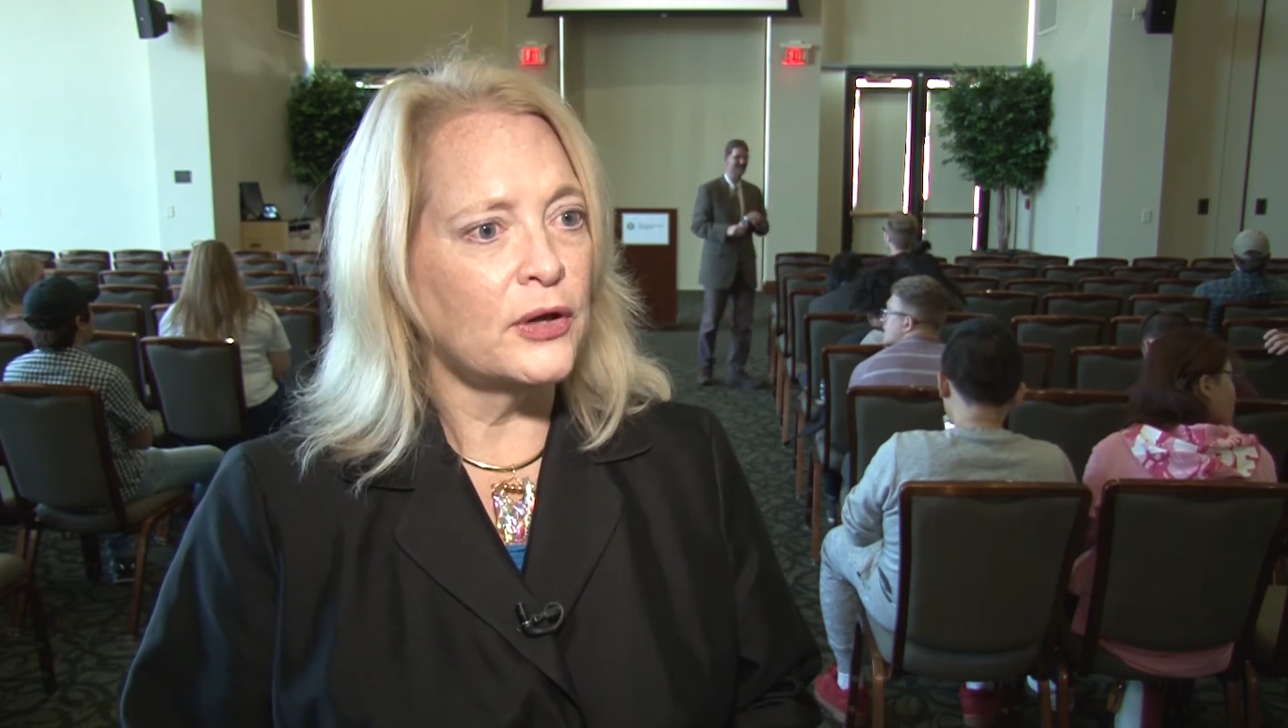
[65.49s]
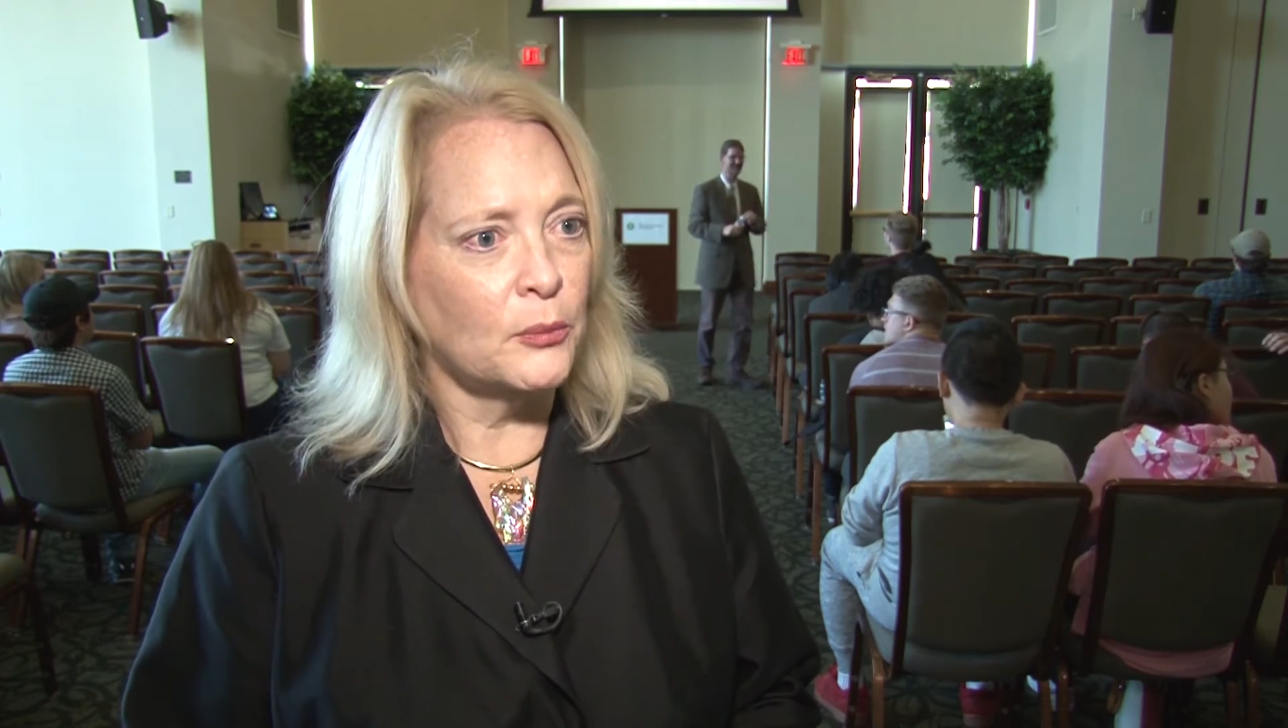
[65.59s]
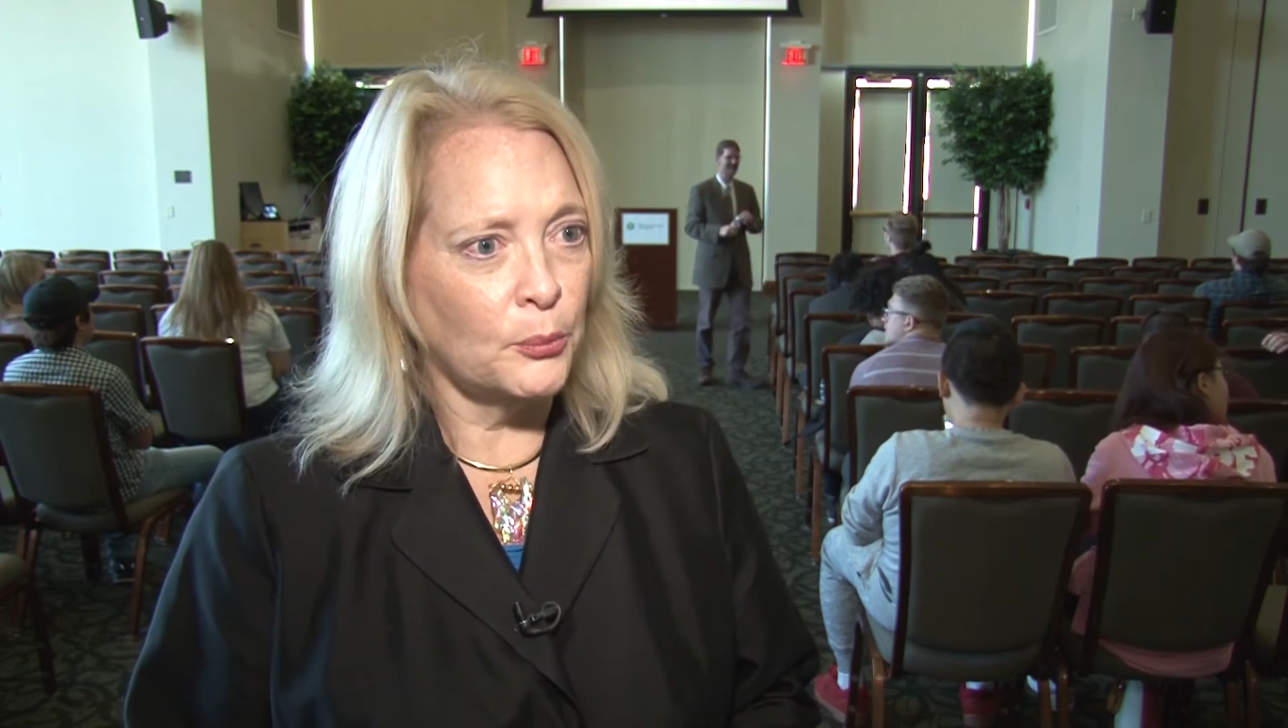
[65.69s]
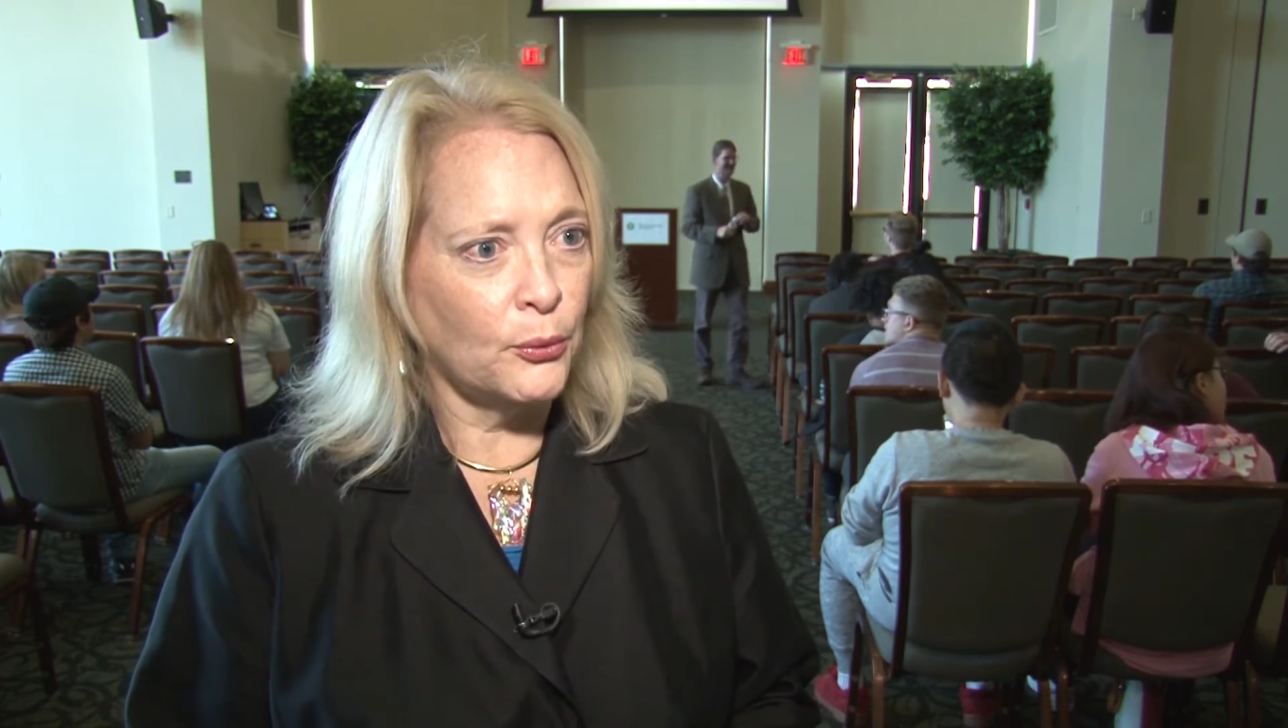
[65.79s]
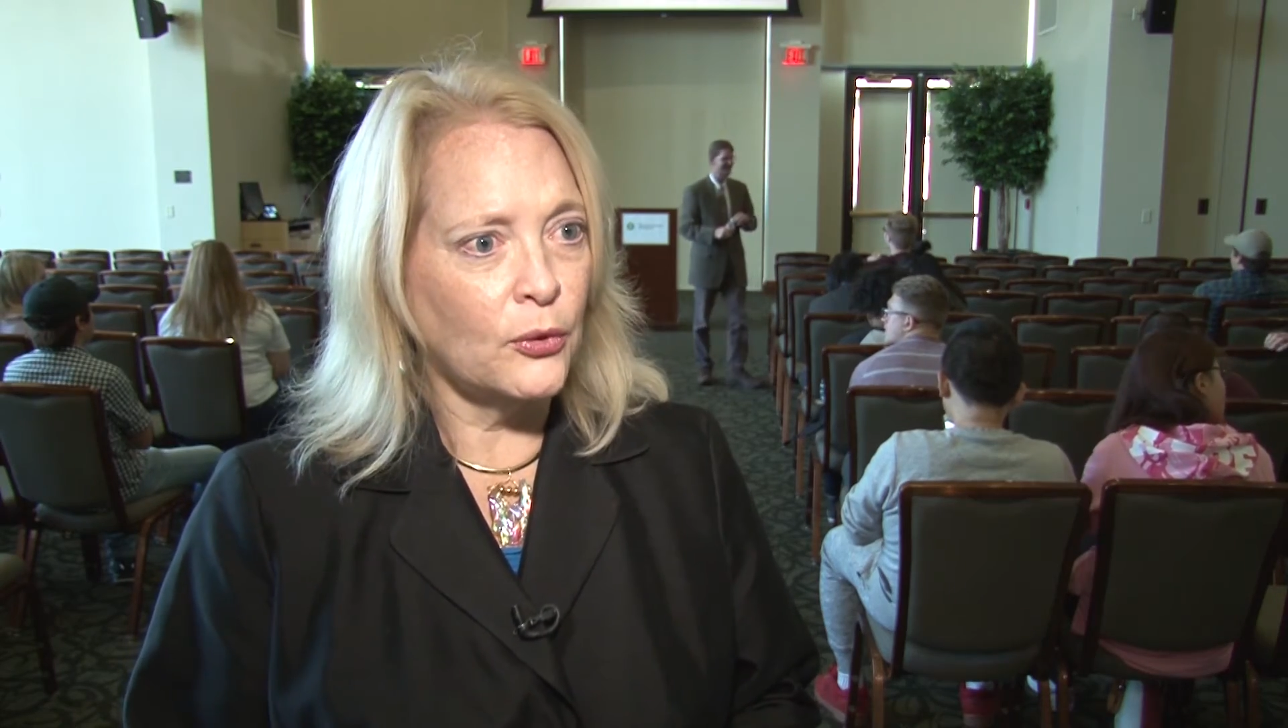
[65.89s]
a
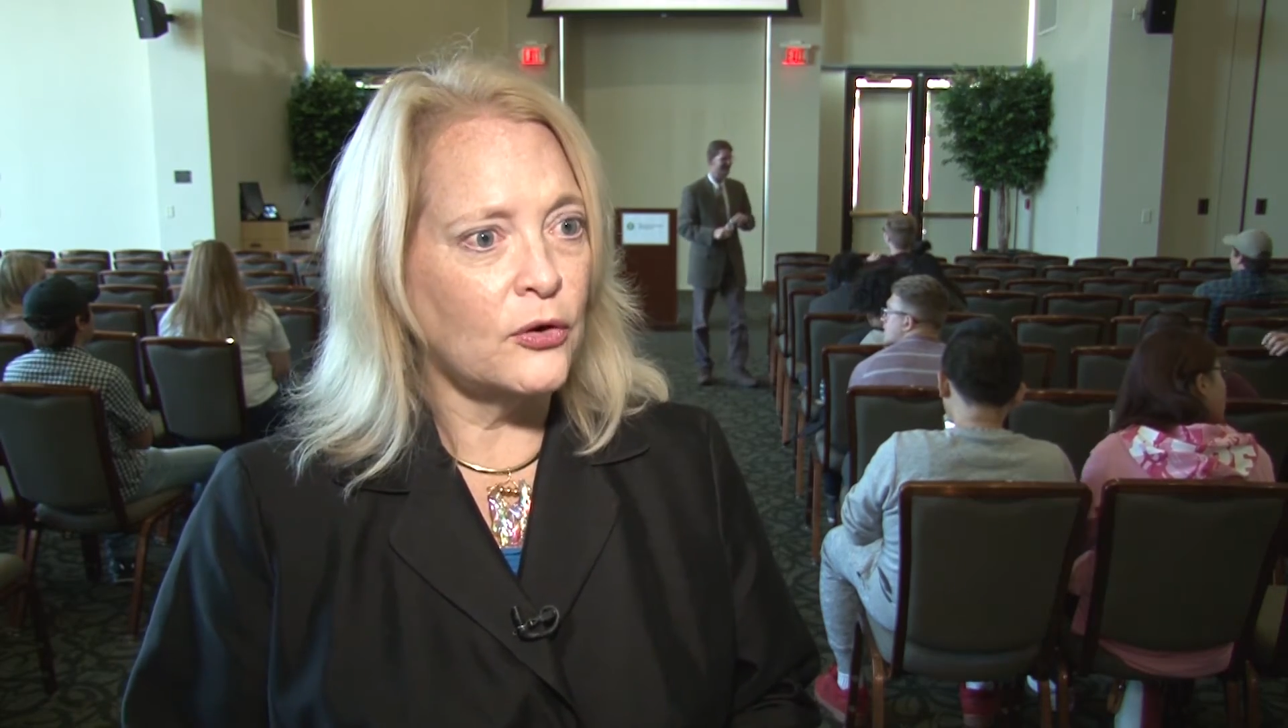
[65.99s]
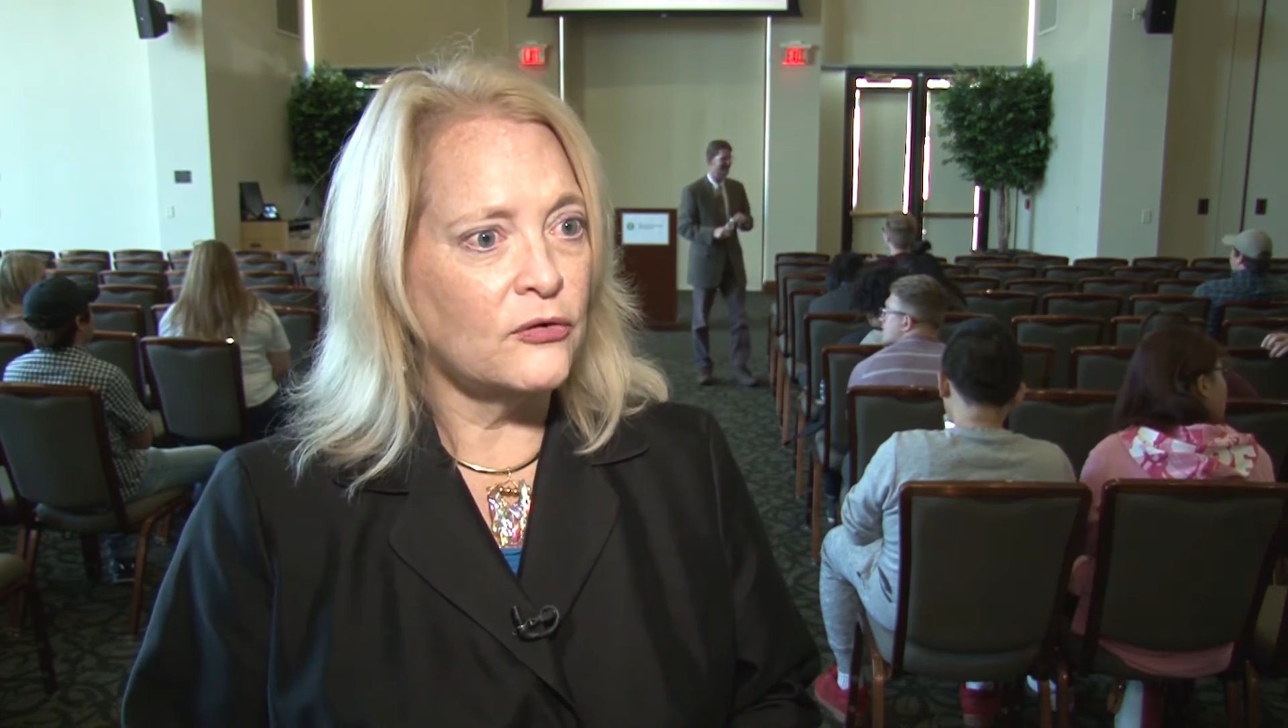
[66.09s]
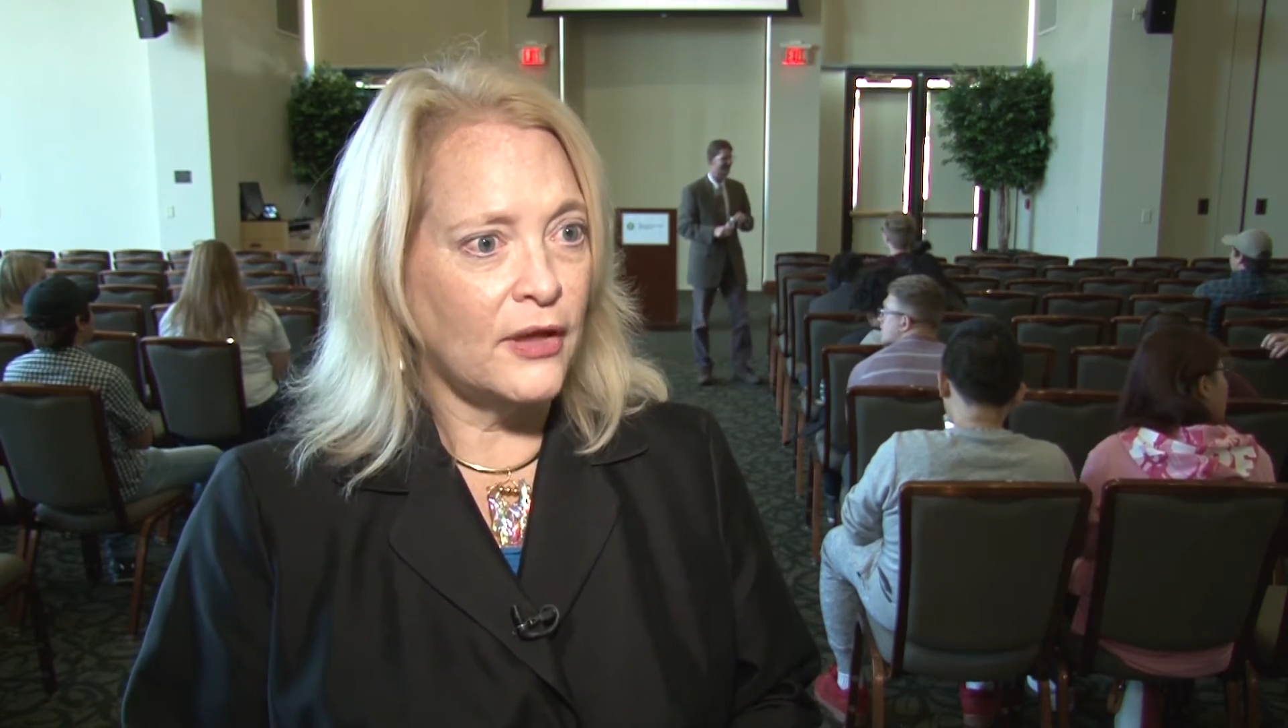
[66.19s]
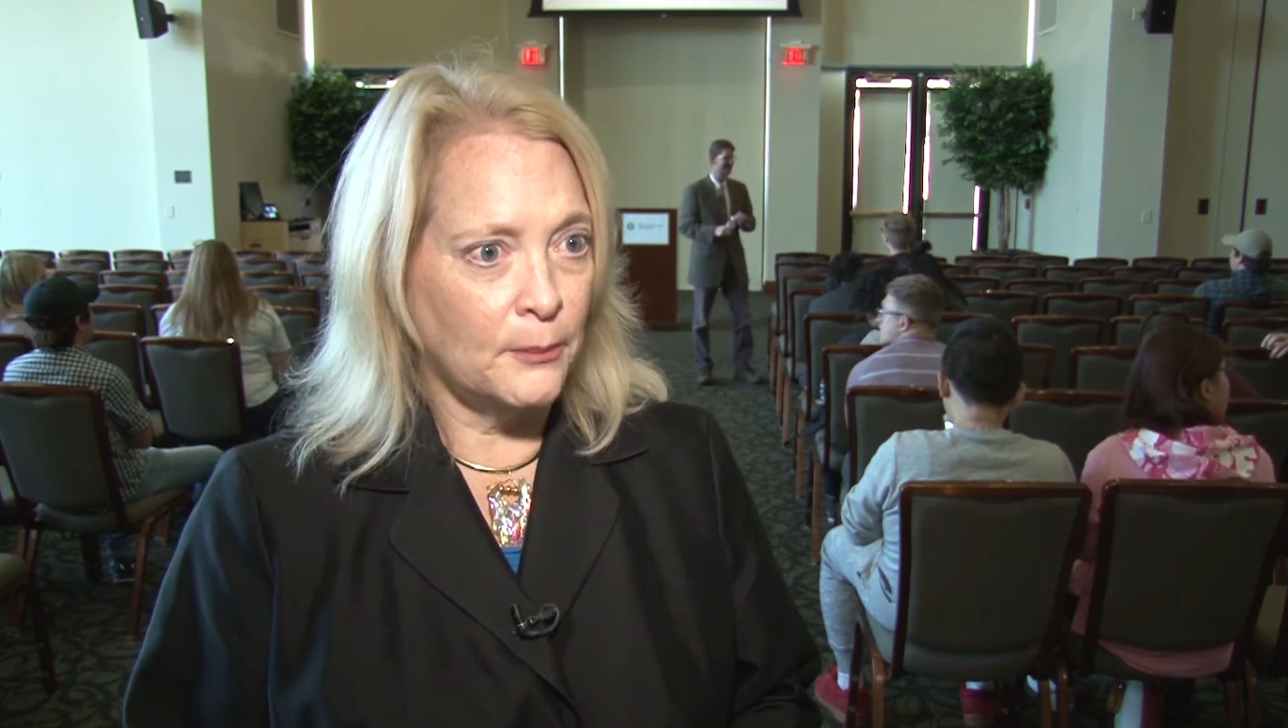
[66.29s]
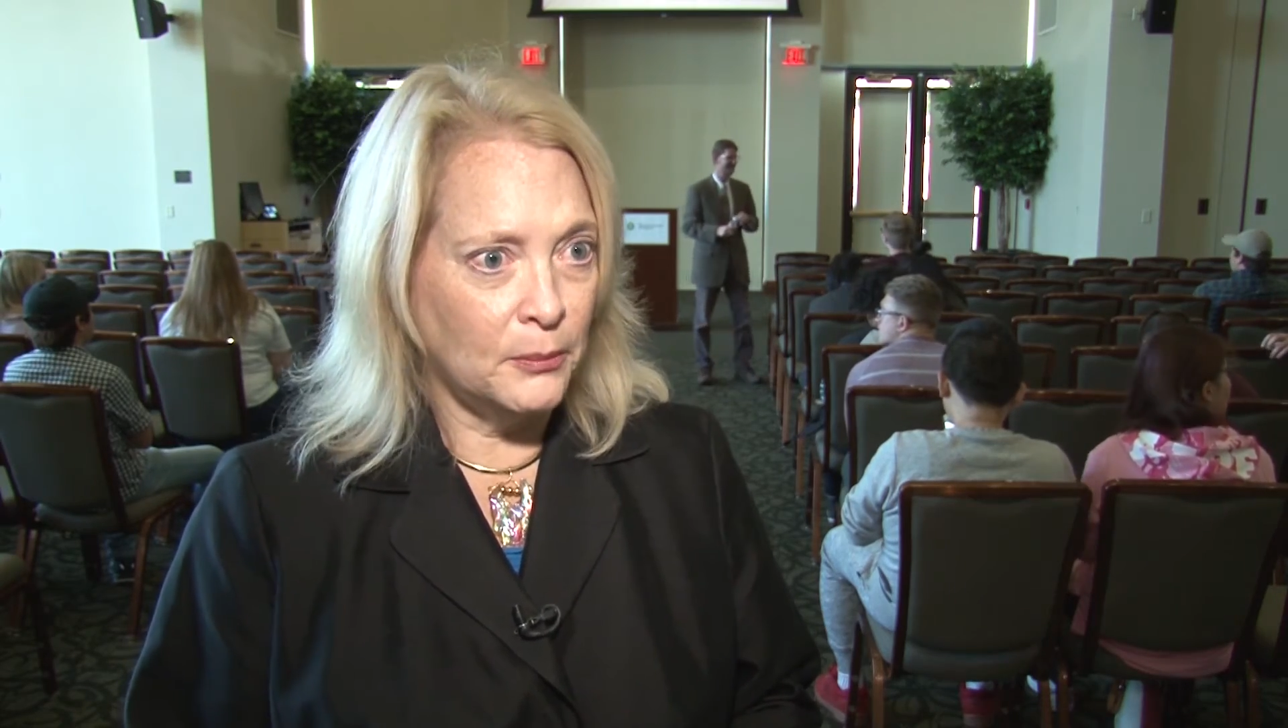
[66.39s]
board
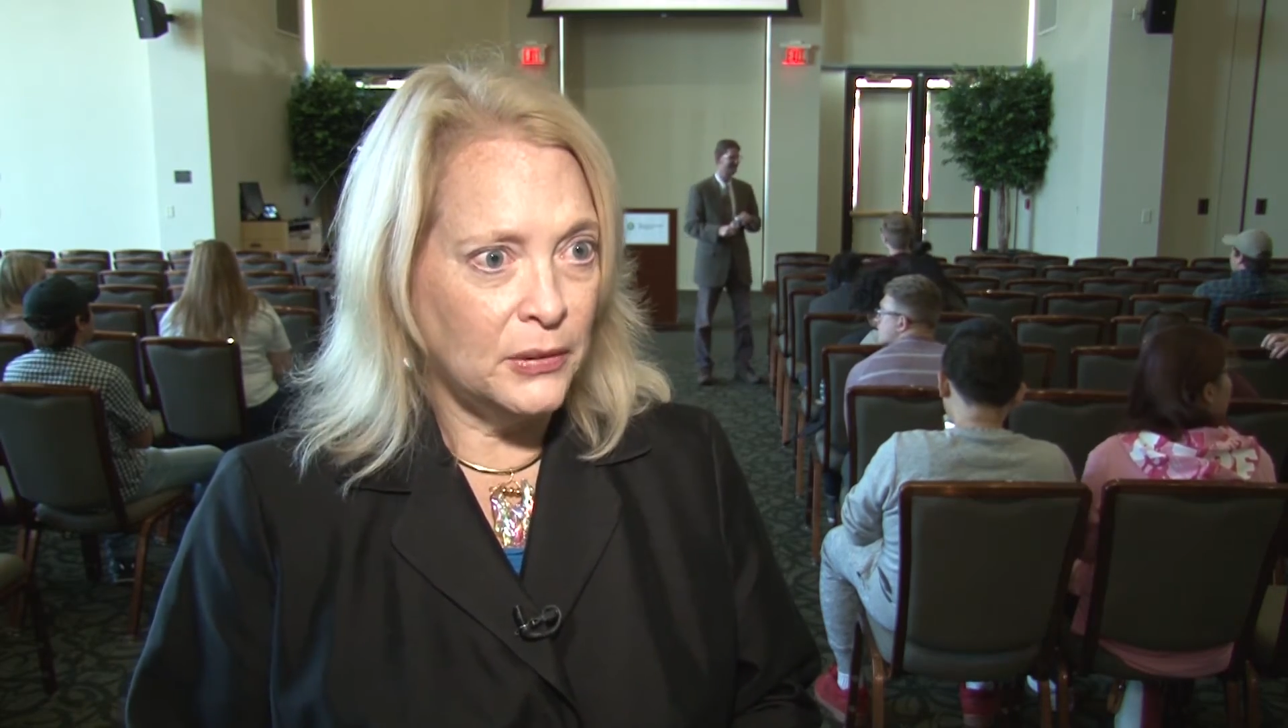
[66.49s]
that